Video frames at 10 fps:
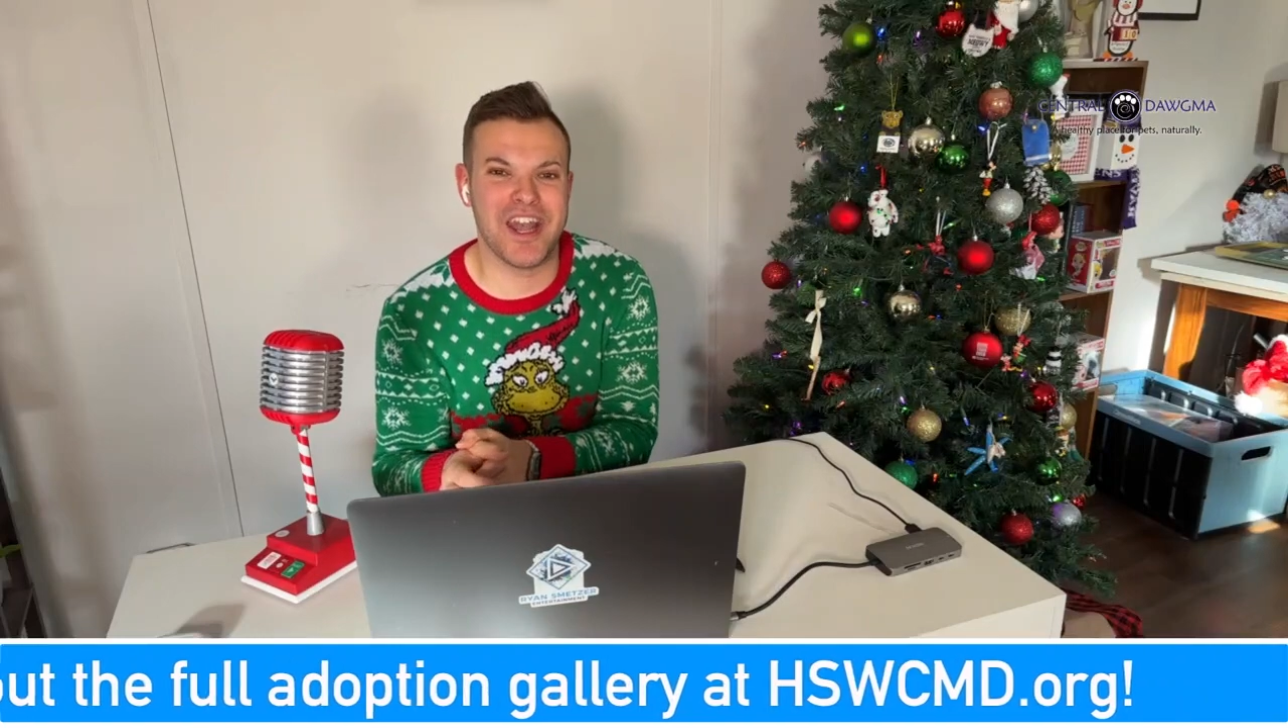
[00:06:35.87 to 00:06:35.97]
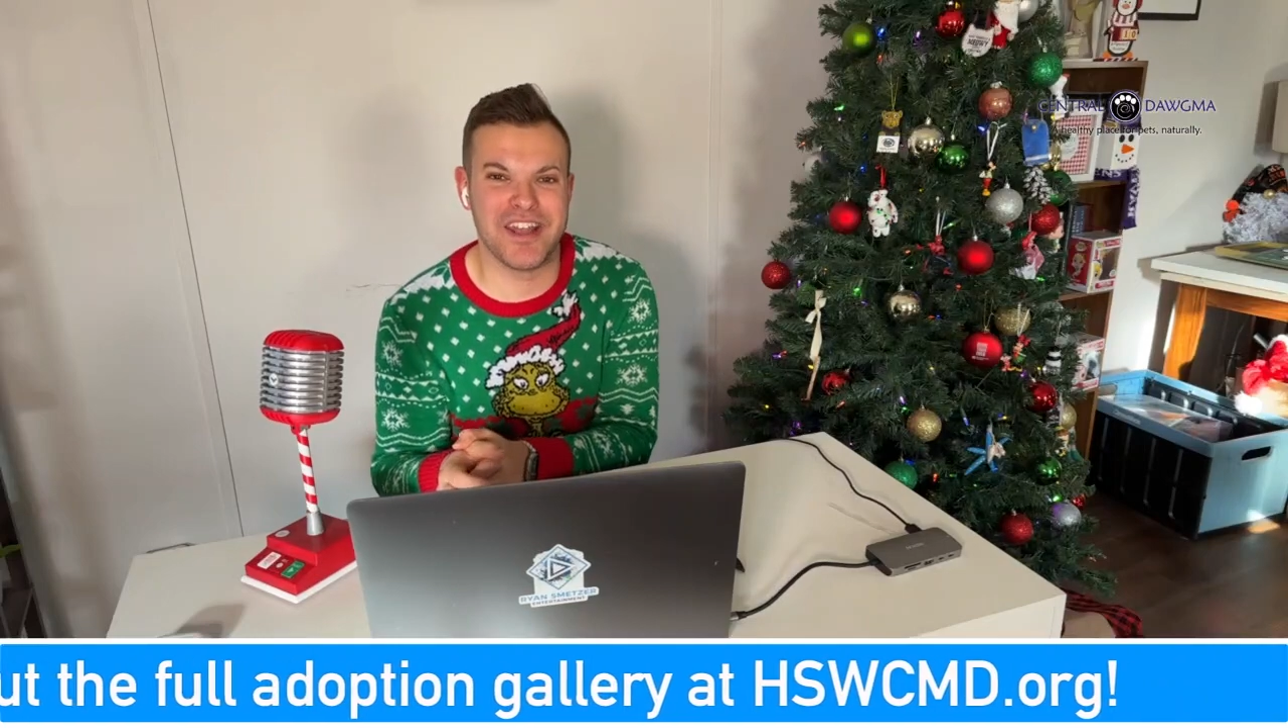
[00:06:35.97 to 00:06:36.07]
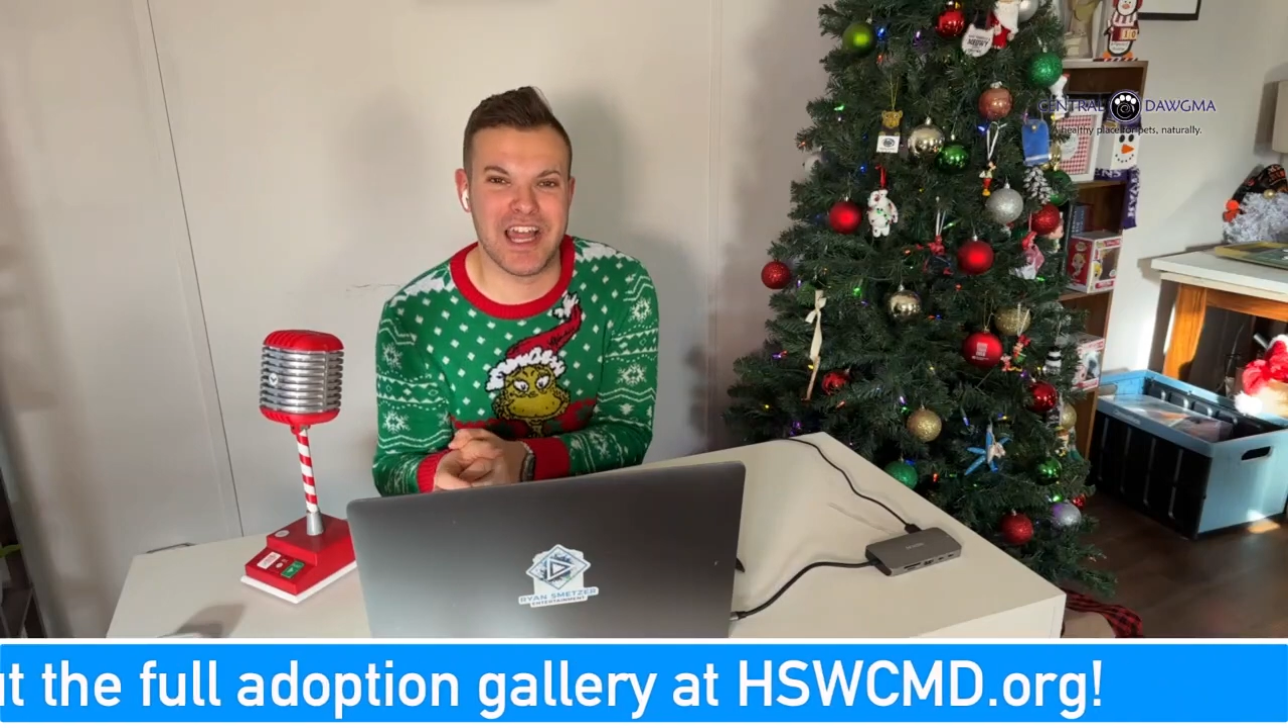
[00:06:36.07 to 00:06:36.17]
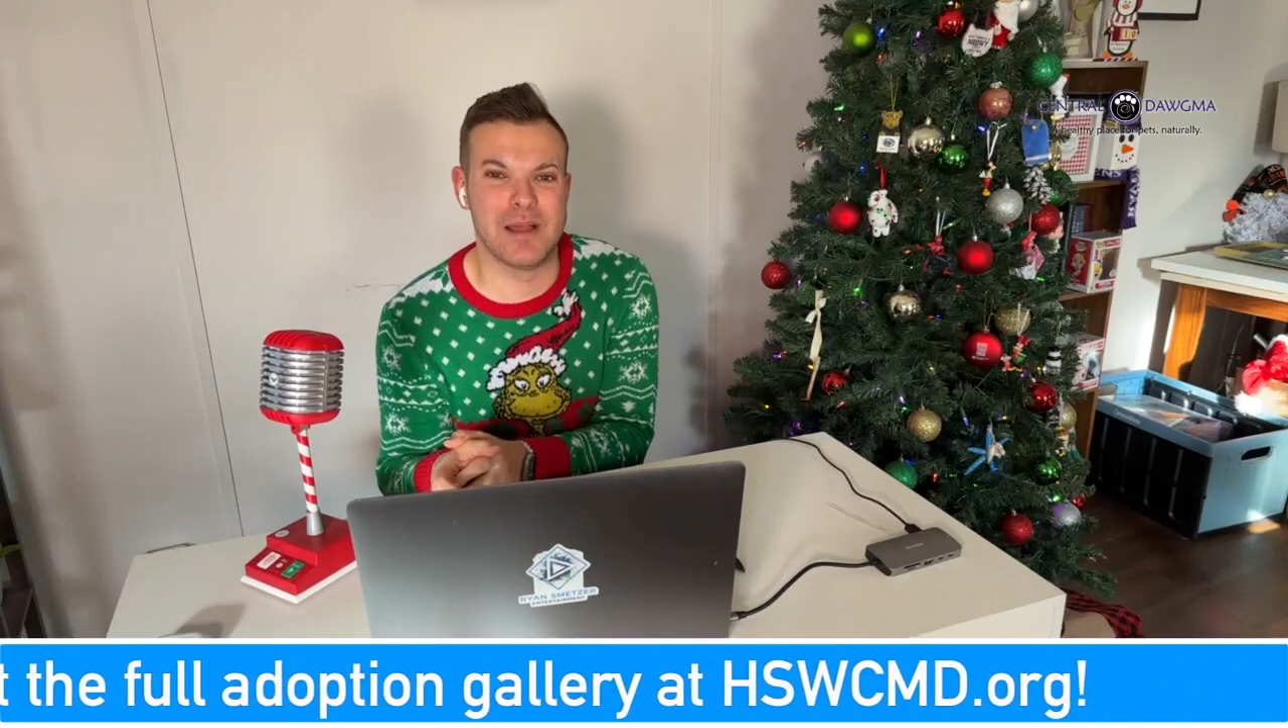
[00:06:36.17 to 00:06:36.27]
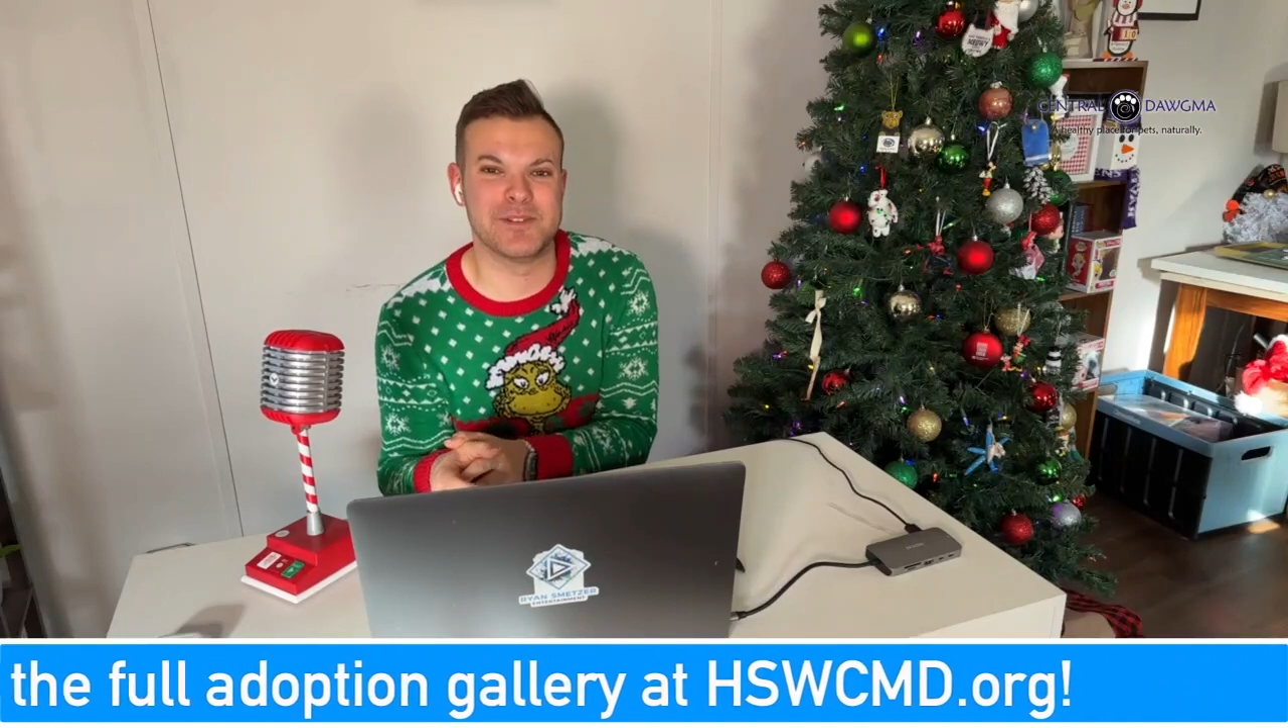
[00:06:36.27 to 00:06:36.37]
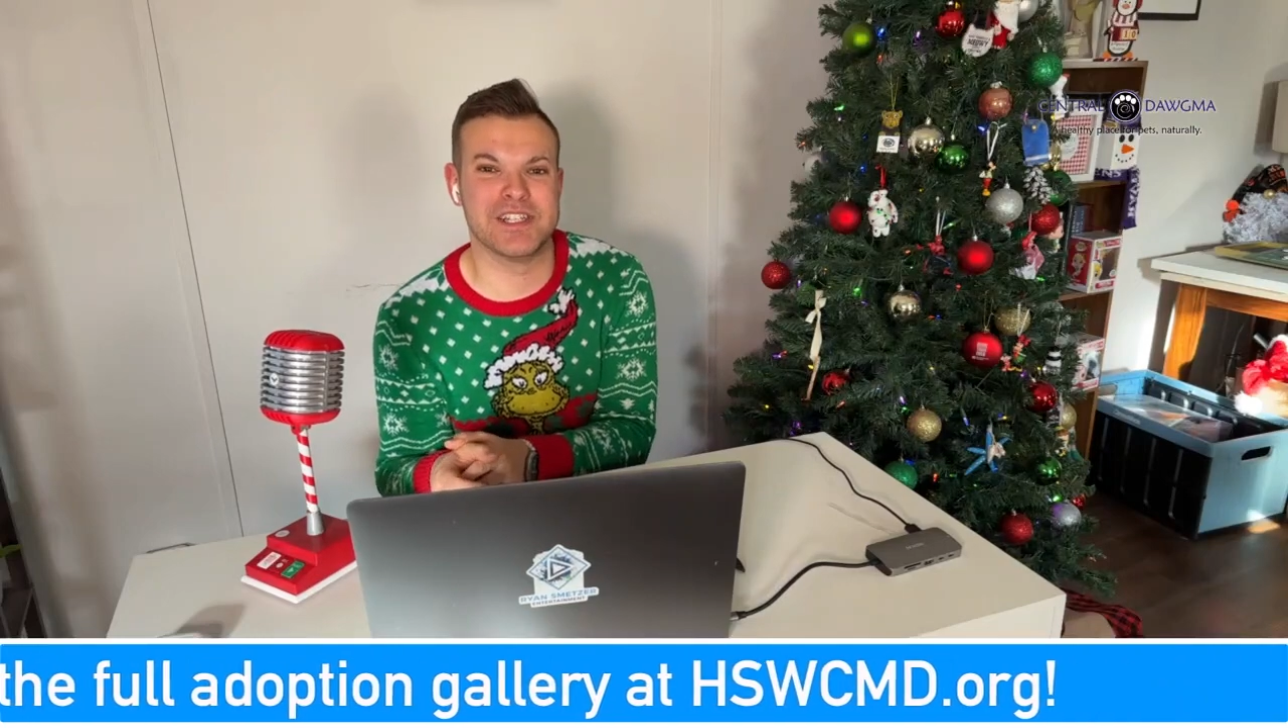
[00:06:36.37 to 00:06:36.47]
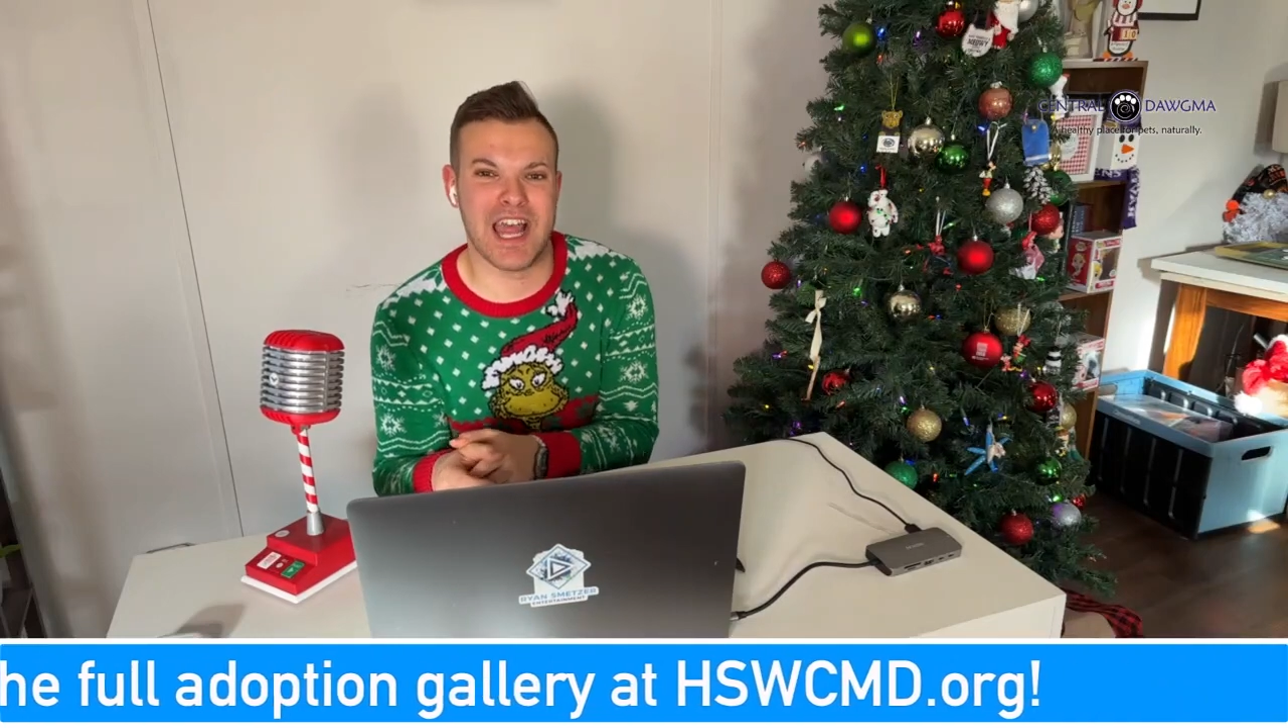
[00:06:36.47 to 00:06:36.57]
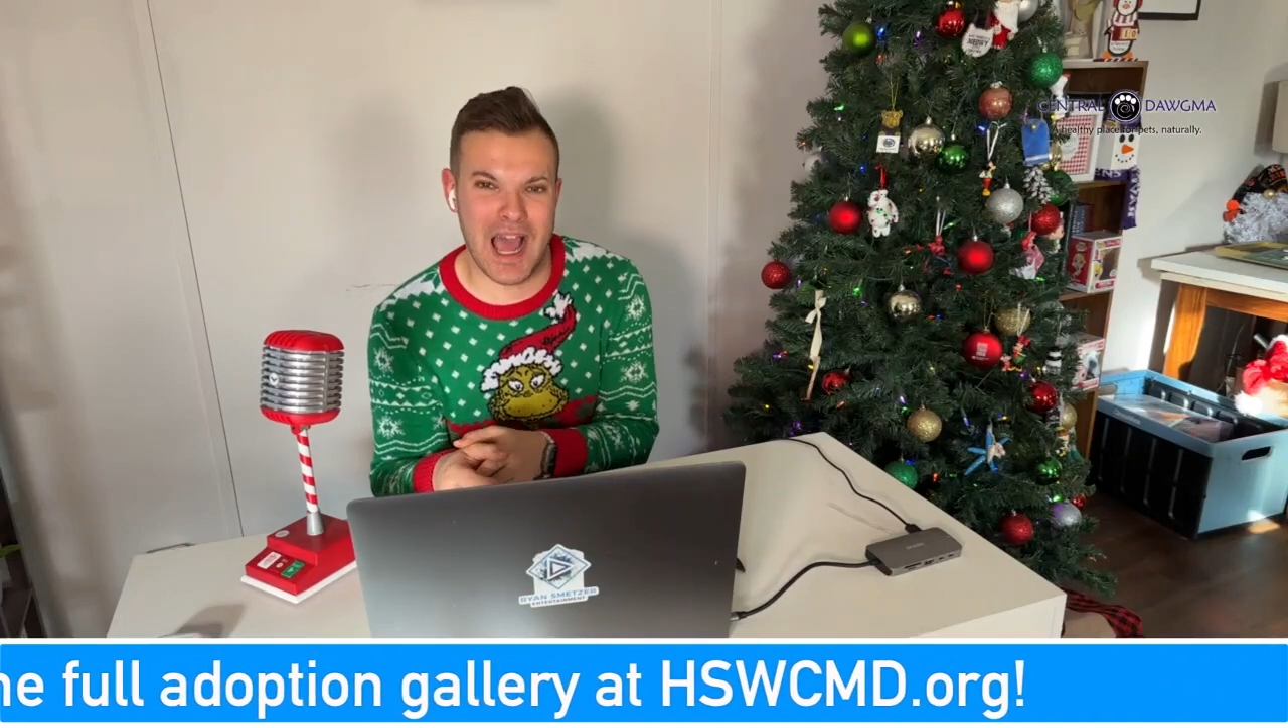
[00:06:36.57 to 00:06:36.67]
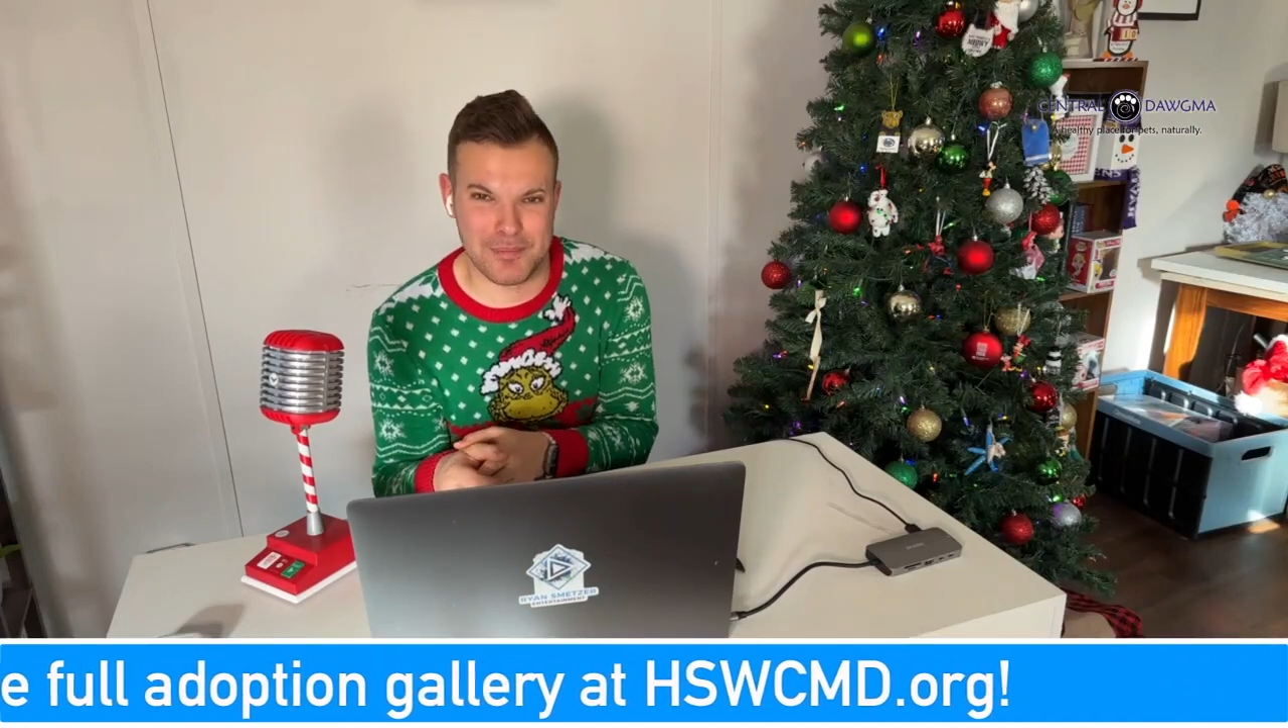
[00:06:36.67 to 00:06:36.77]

an adoption